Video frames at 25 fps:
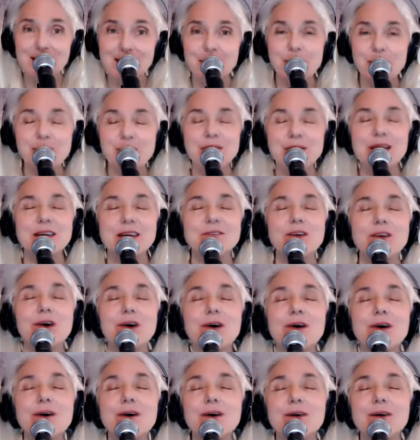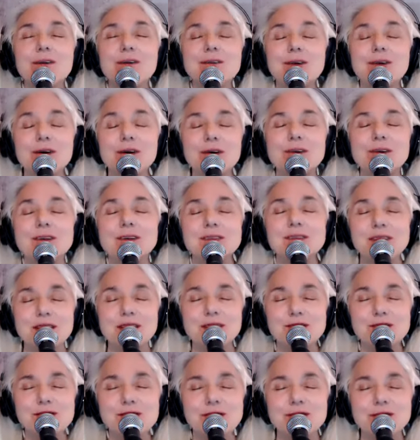when we give all our
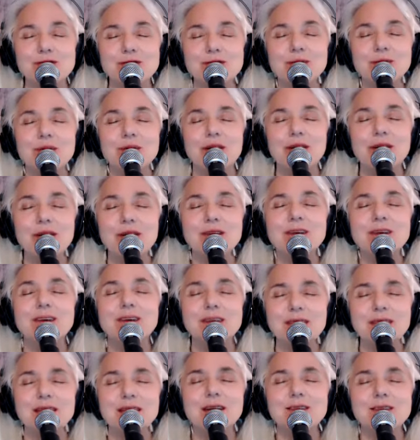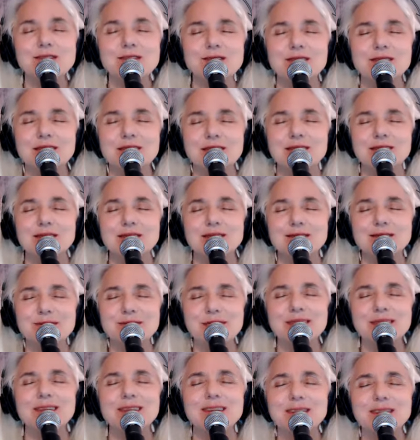attention to our connection
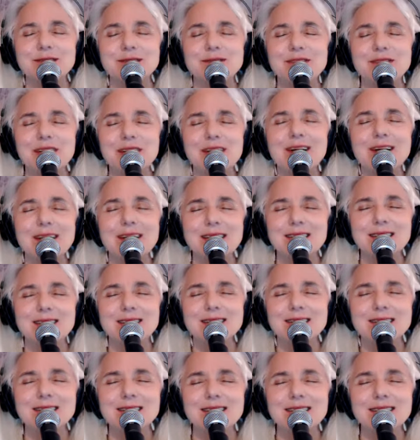with the divine,